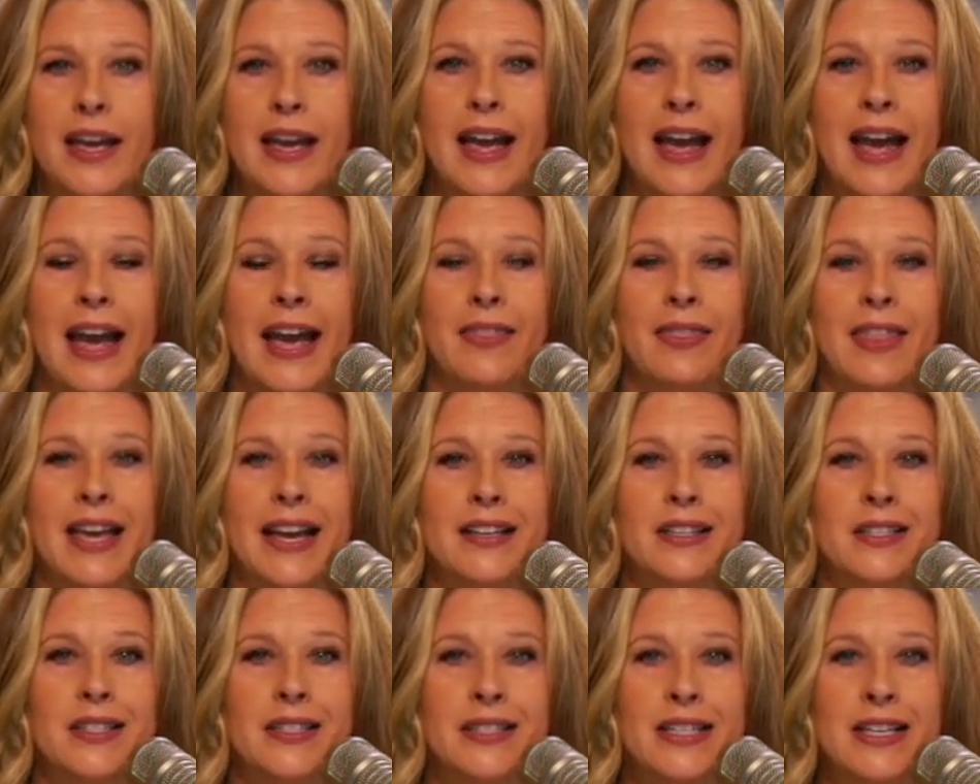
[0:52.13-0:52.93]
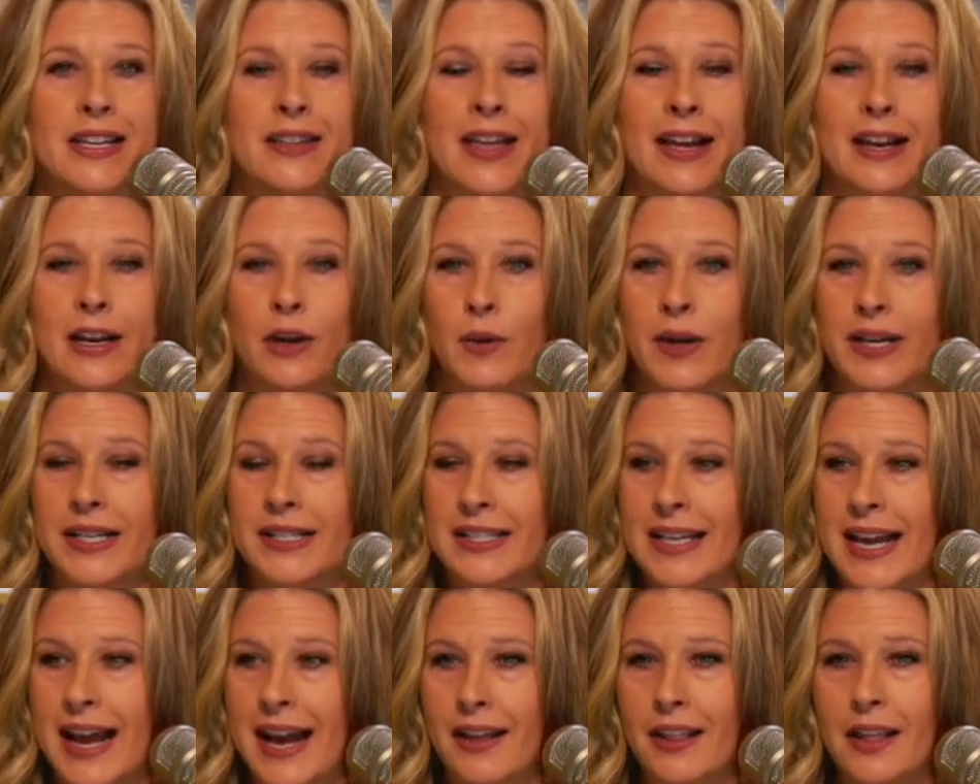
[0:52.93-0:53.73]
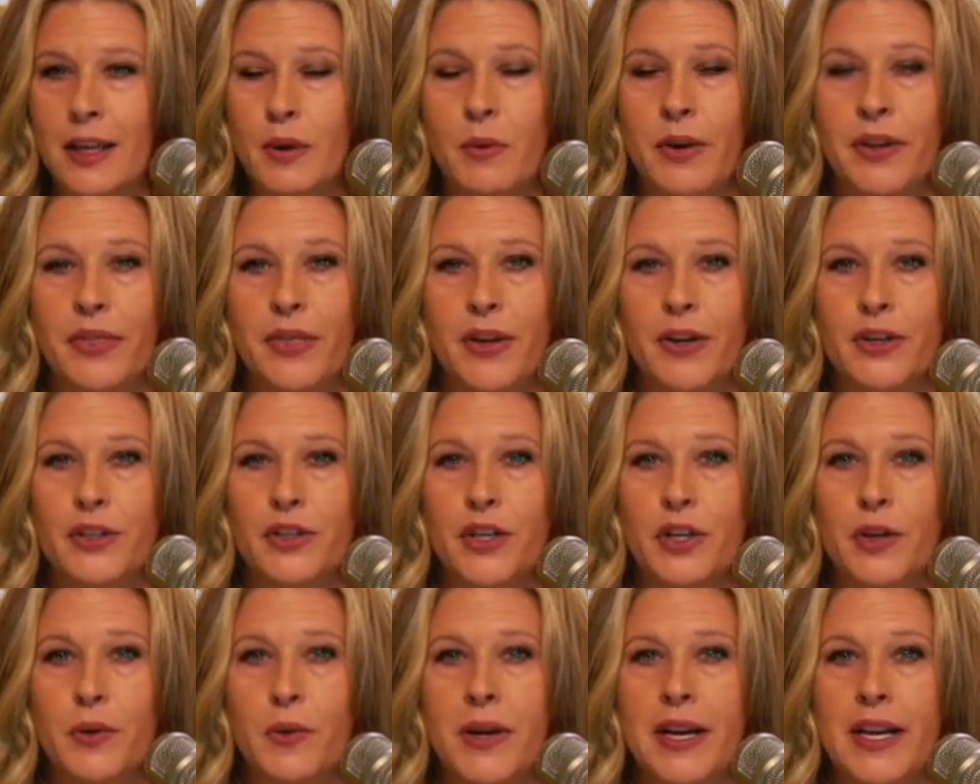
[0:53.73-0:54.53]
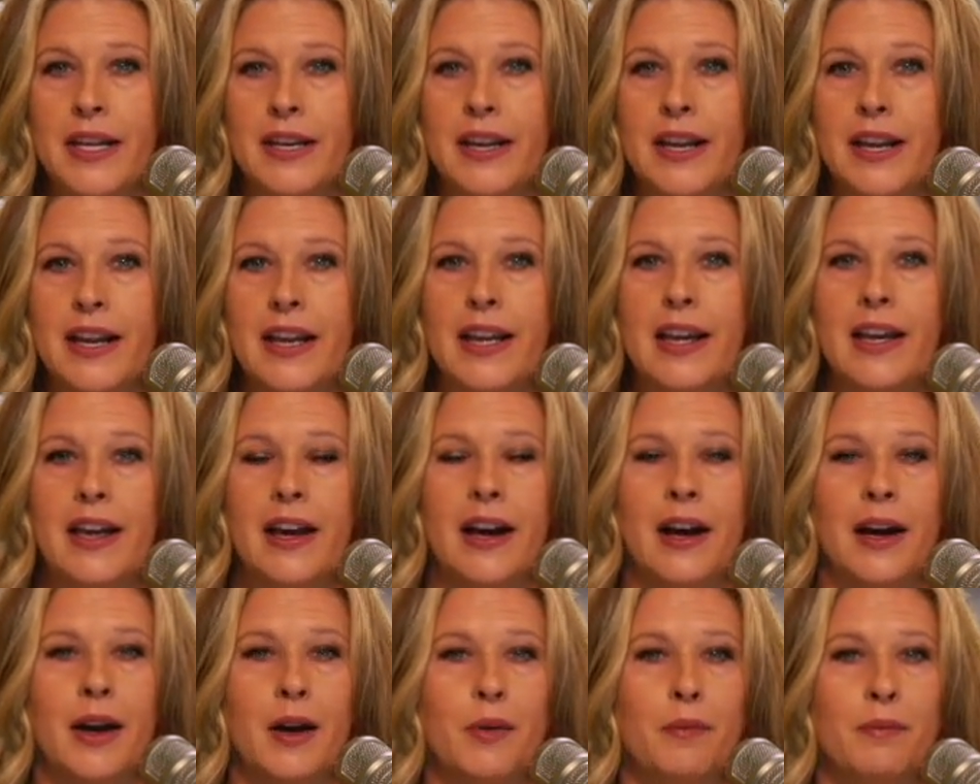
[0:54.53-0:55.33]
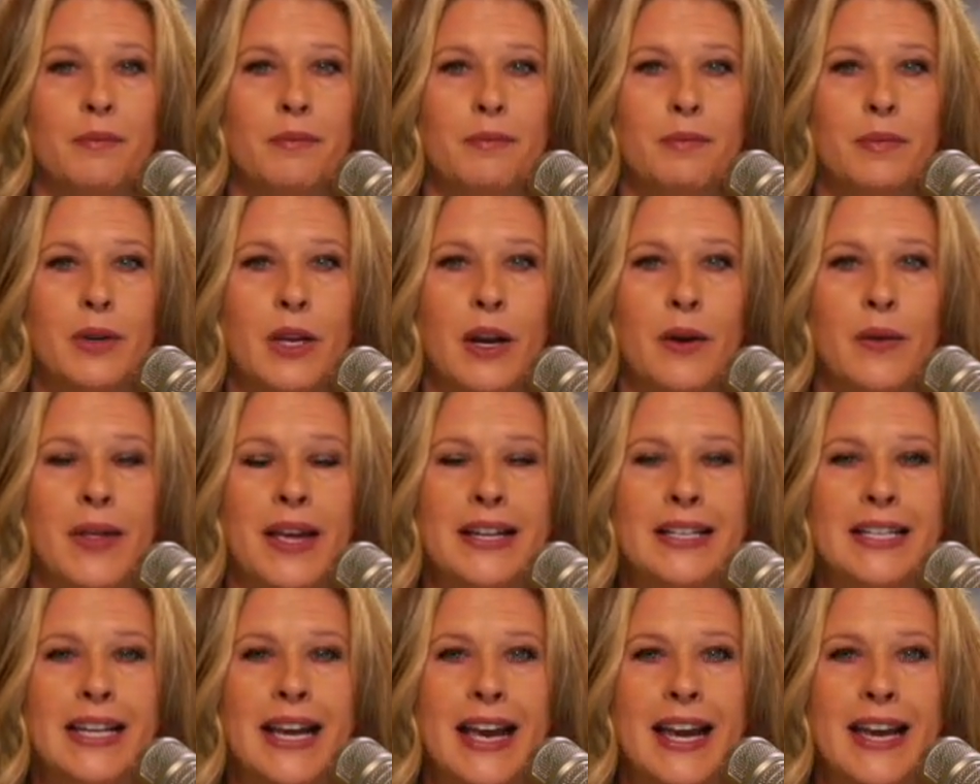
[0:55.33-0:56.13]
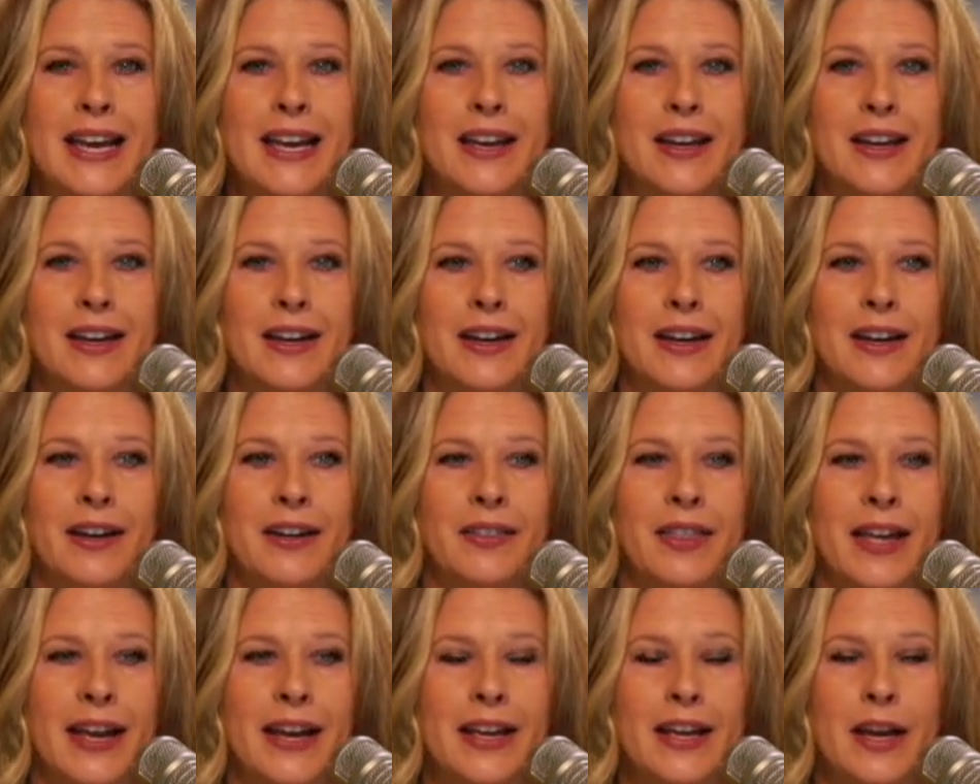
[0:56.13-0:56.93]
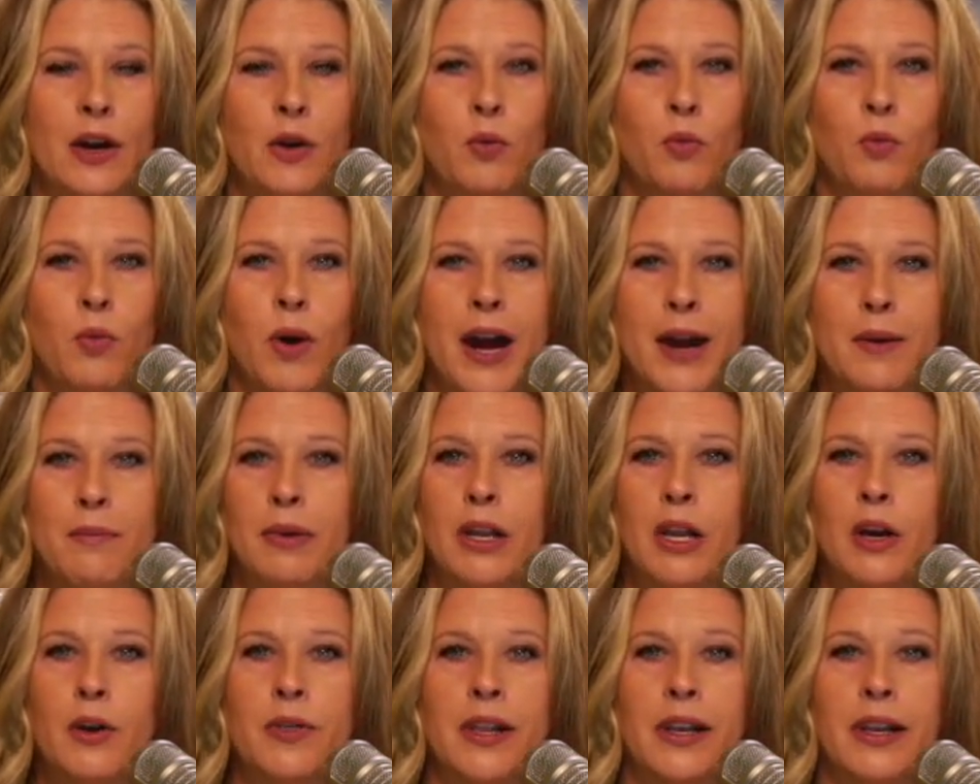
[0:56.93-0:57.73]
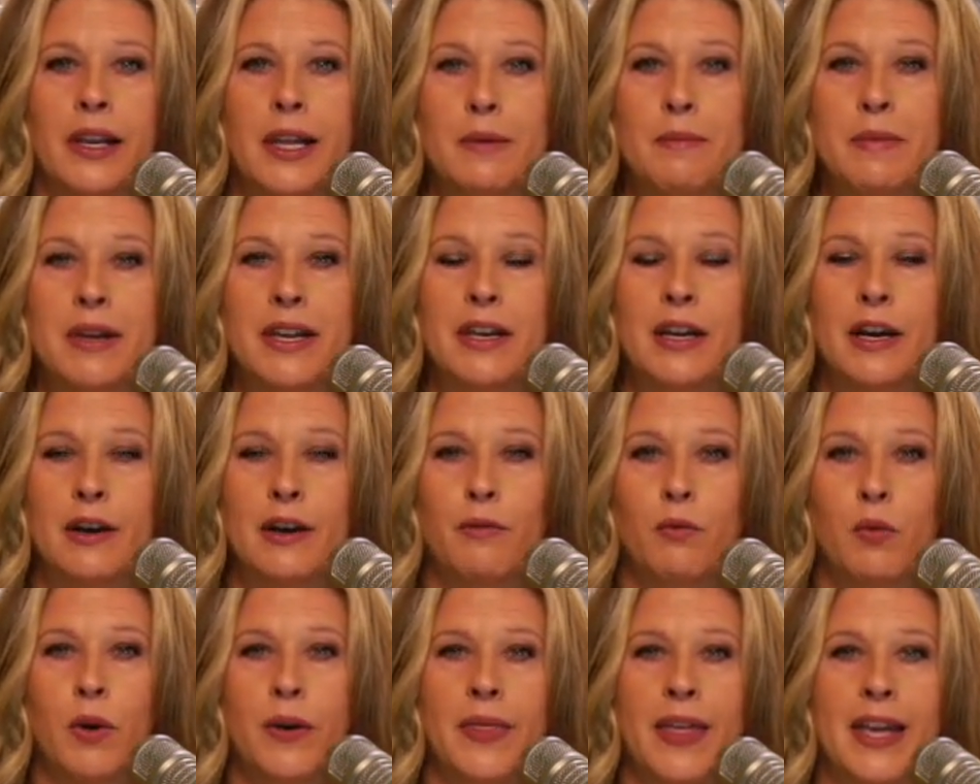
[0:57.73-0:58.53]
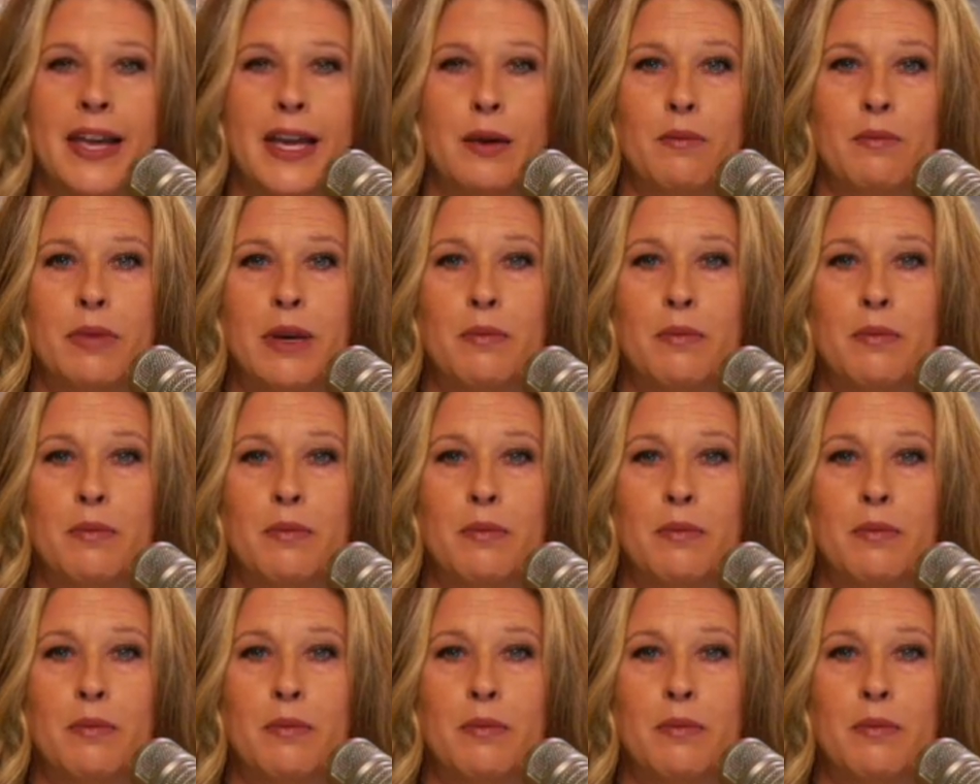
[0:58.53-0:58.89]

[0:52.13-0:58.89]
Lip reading: and they know exactly what they're doing. You know, they go right below the limit of what they can be